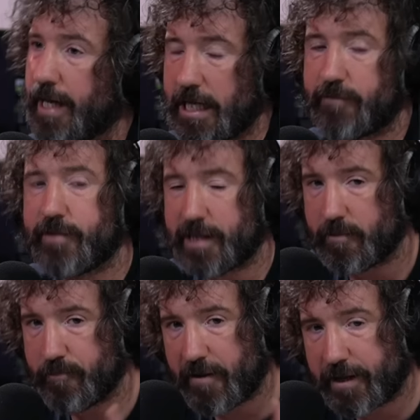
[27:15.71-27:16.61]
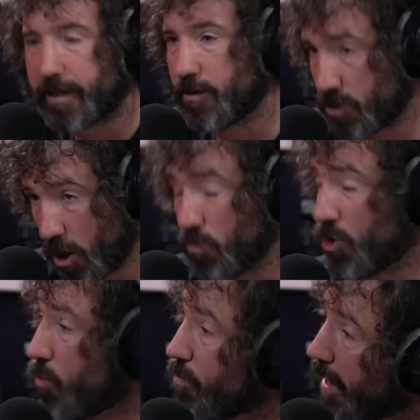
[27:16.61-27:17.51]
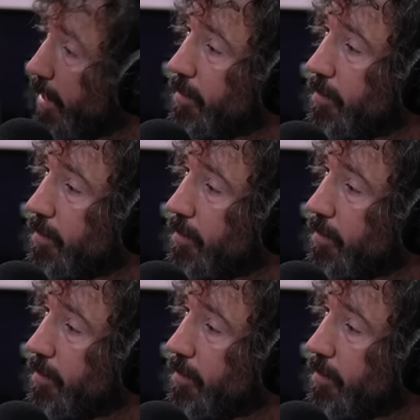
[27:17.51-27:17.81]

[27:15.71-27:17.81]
Even the Americans don't do that.